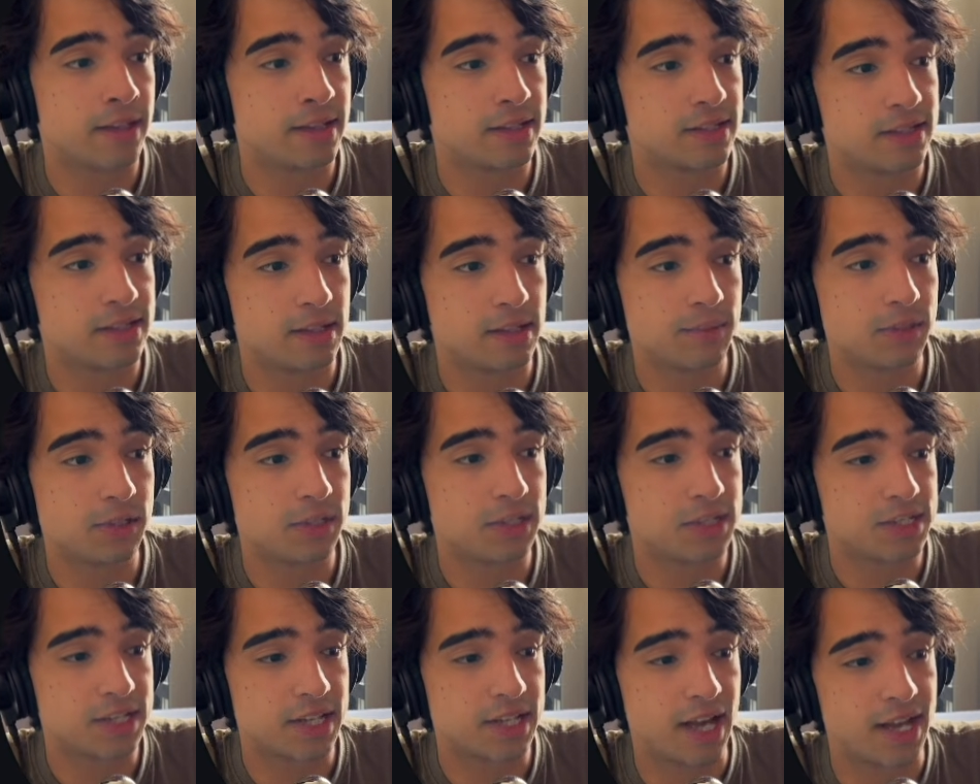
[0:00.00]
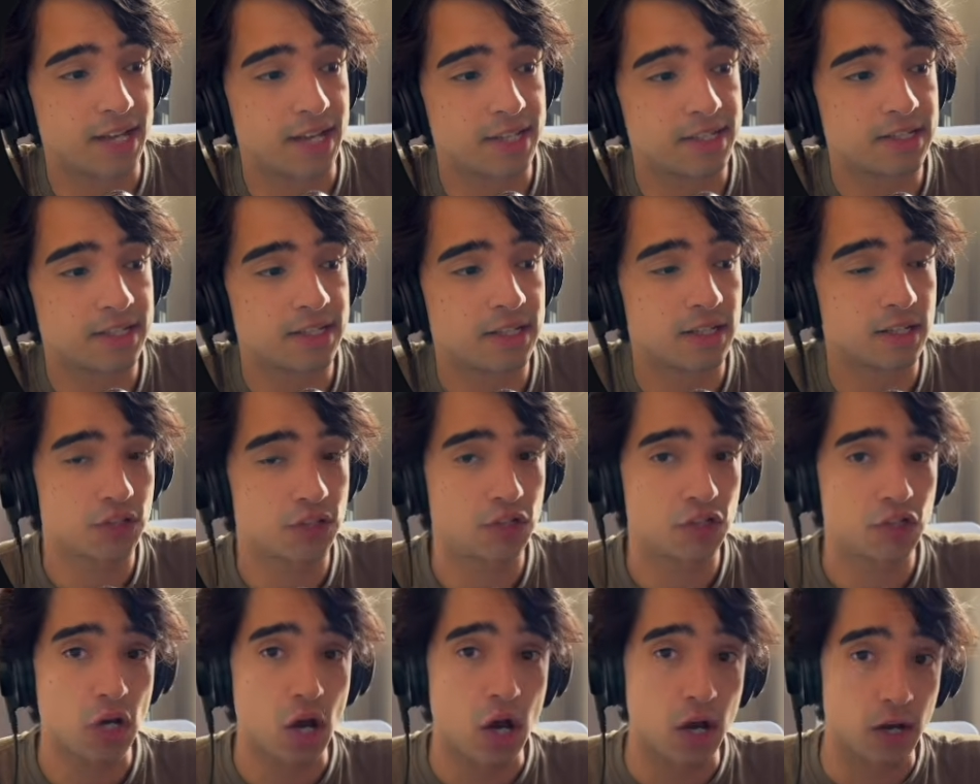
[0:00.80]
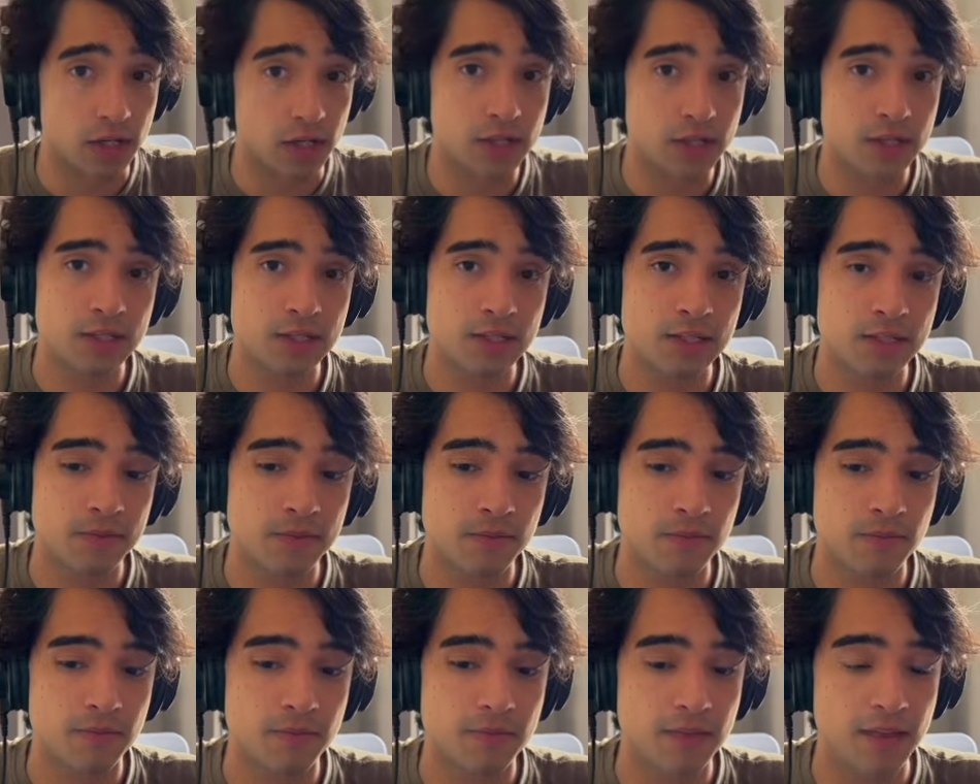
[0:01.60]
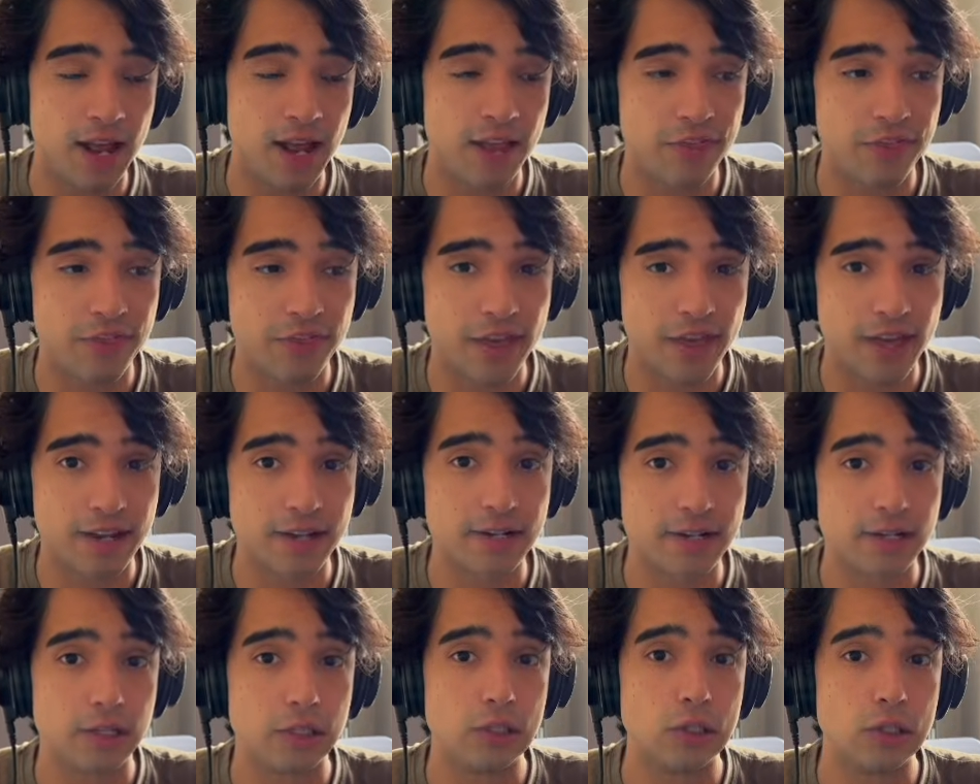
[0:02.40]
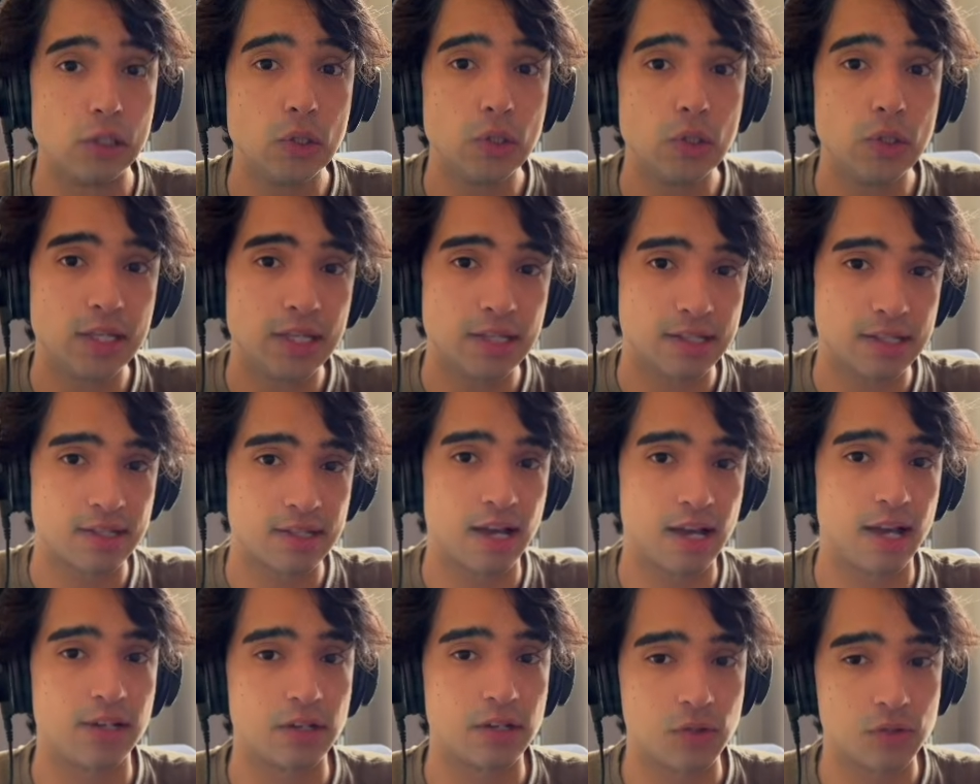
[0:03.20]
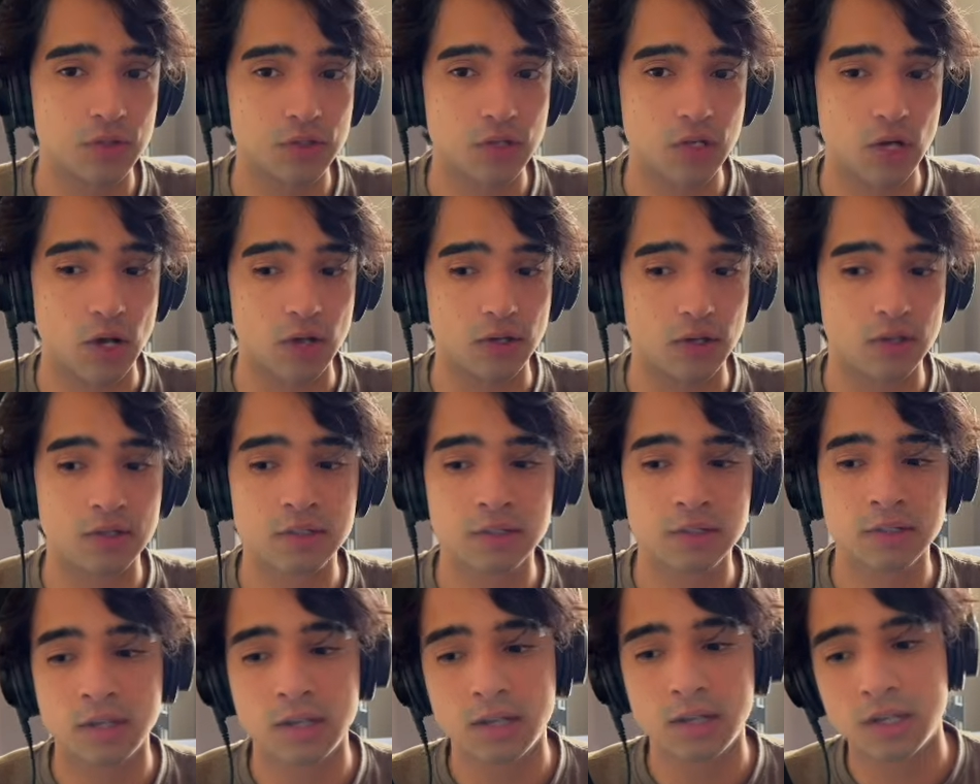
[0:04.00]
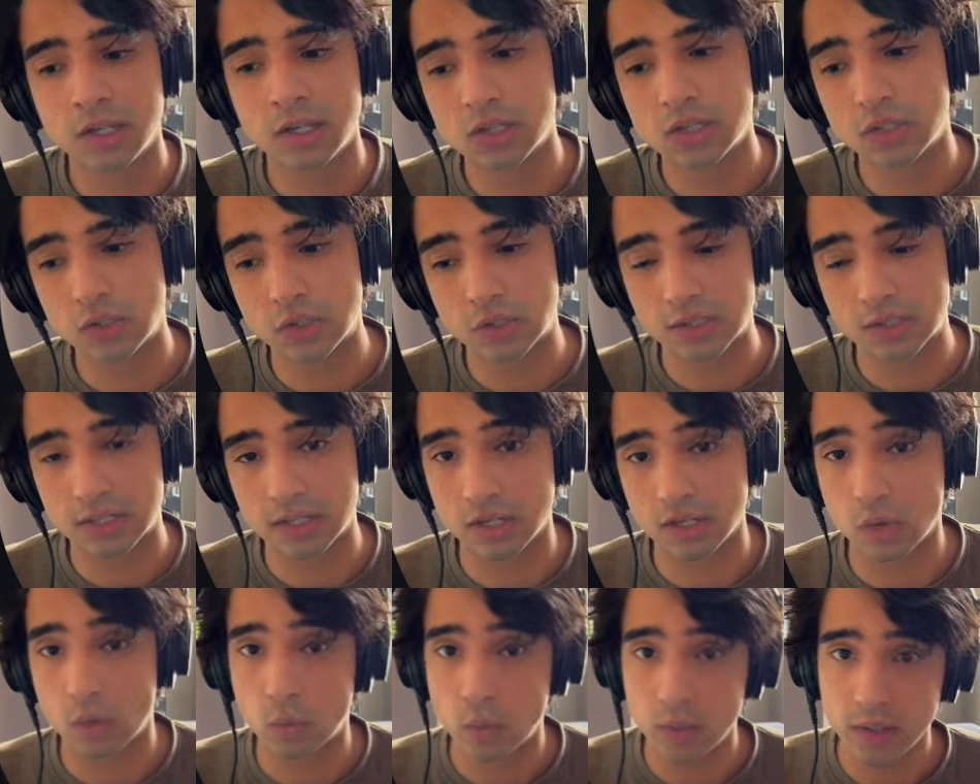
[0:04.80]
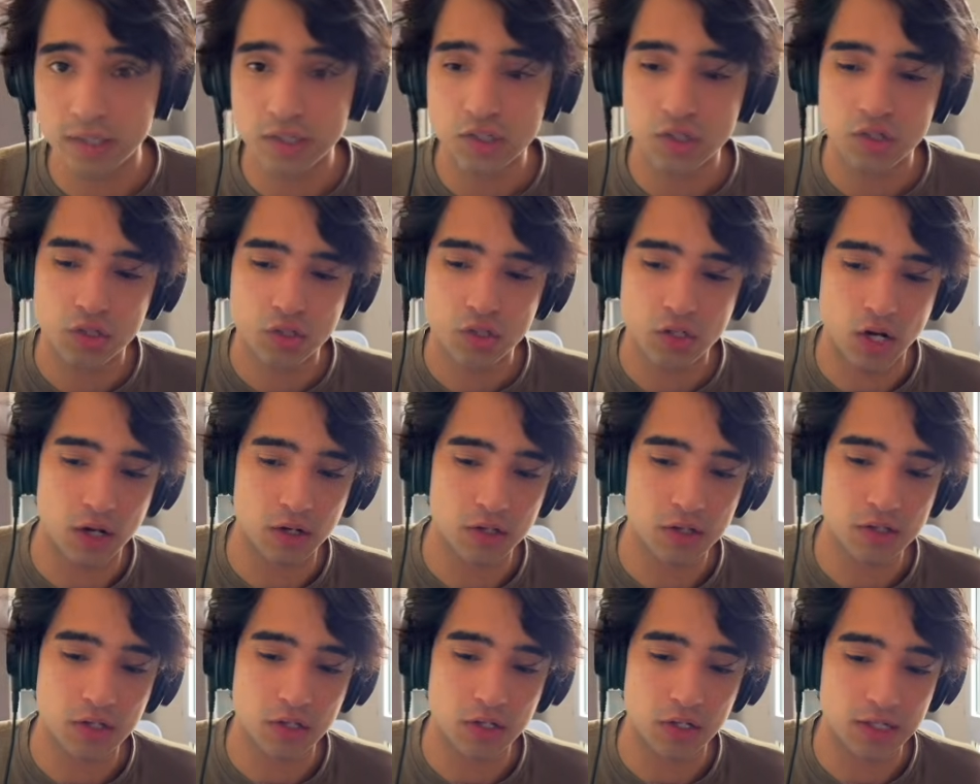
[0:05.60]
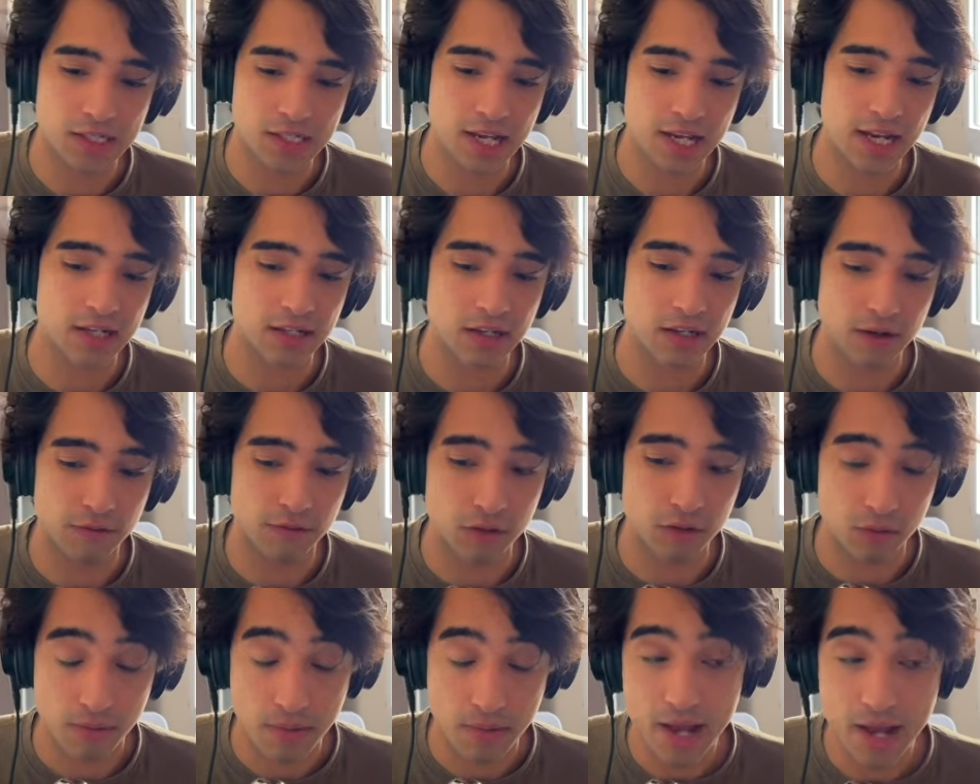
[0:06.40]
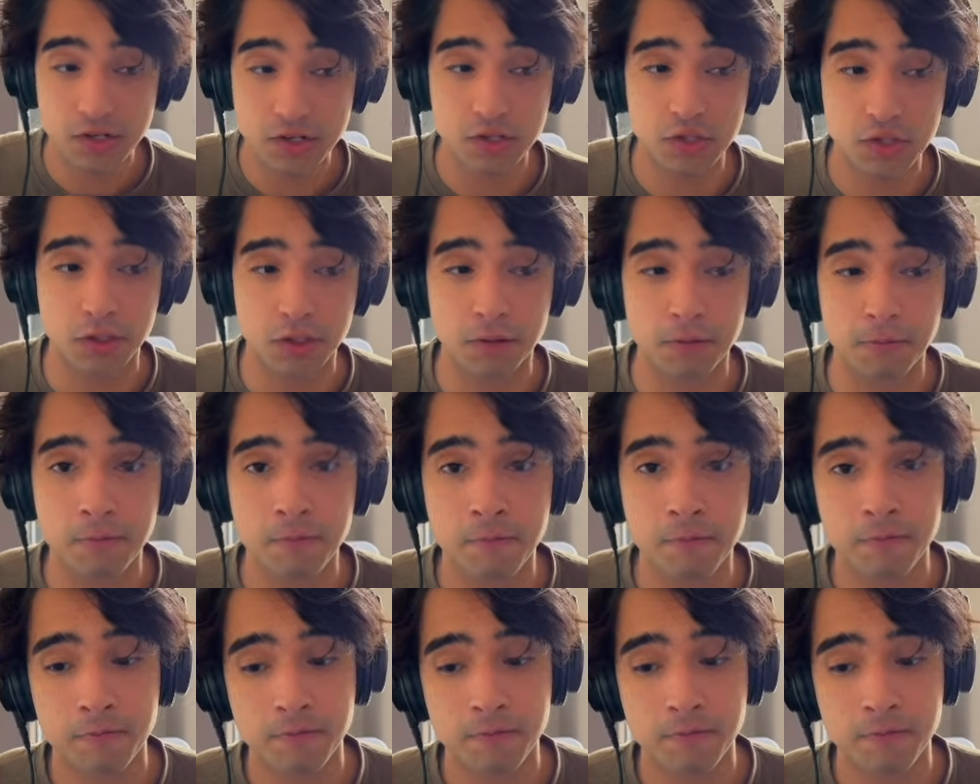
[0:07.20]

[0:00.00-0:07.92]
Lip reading: similar sized chunks and then look inside those chunks to see which chunks contain the information